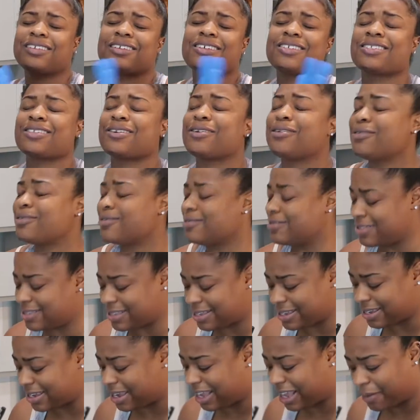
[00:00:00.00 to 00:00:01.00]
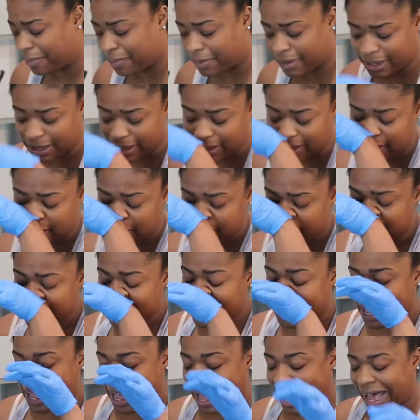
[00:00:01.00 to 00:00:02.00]
It's a whole thing, but
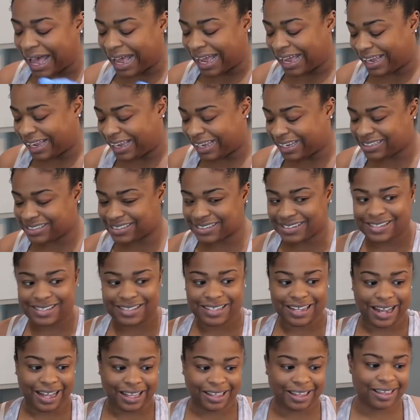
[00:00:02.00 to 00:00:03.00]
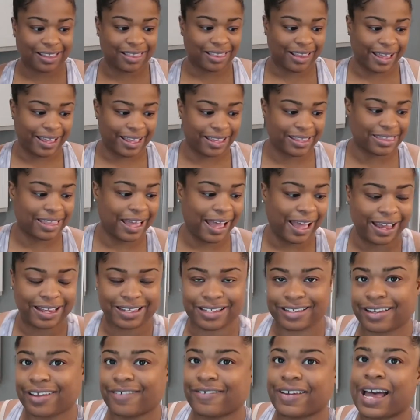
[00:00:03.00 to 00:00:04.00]
I just kind of like the
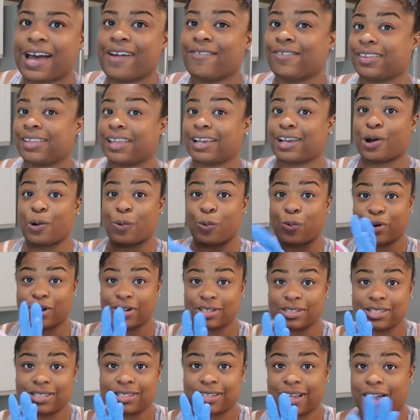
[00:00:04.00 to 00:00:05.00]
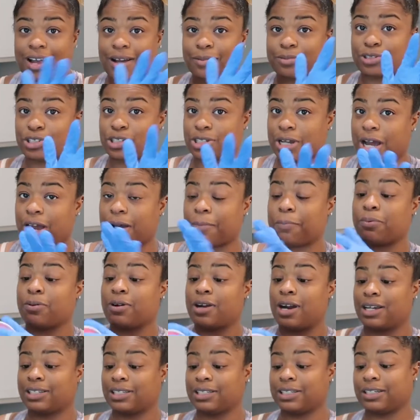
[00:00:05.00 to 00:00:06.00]
idea of having like a one-stop shop
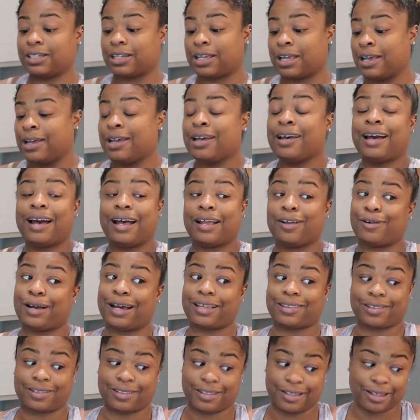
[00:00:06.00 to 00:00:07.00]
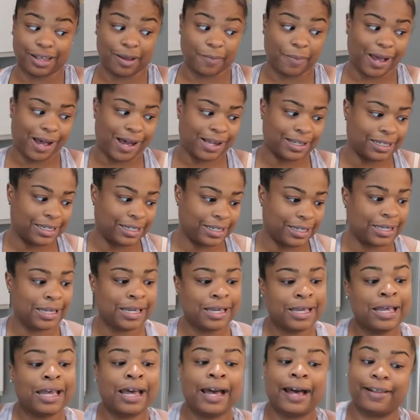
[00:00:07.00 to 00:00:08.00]
product. I don't have to think about
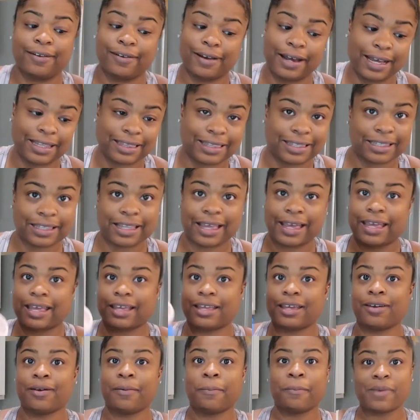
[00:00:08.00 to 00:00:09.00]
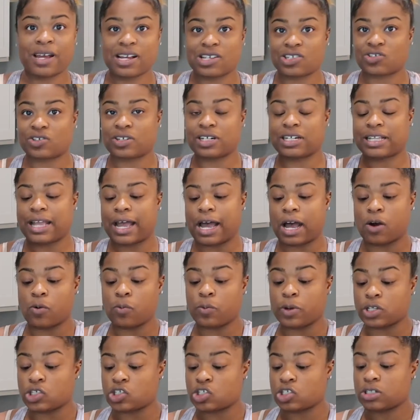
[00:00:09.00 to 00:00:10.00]
it. I don't have to like measure it out,
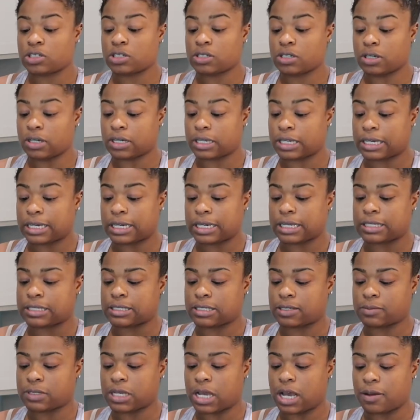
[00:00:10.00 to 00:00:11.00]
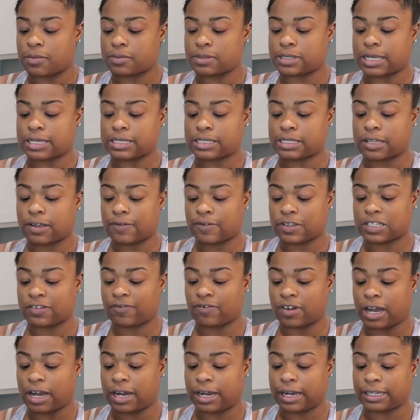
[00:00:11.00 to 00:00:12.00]
which again, sometimes that stuff is
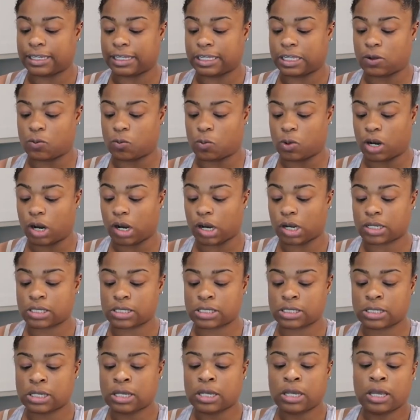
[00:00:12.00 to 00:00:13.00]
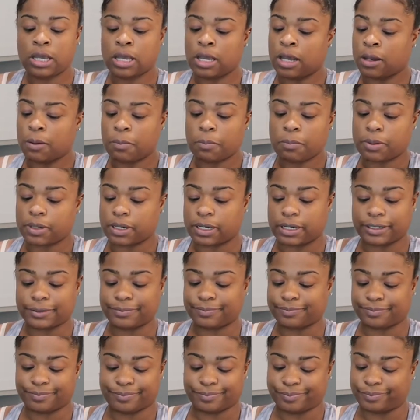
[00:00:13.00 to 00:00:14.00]
fine and it works,
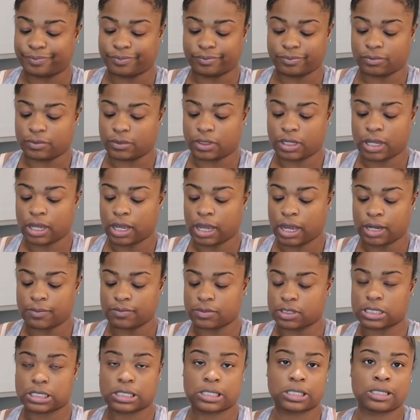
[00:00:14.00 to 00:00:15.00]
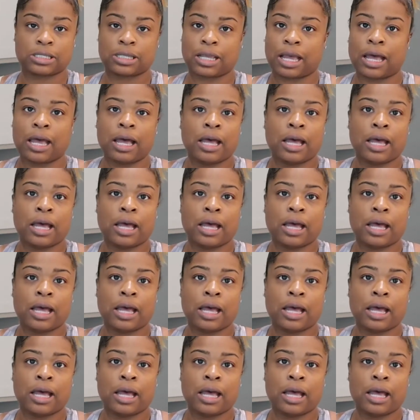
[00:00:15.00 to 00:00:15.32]
but mm -mm, I'm just,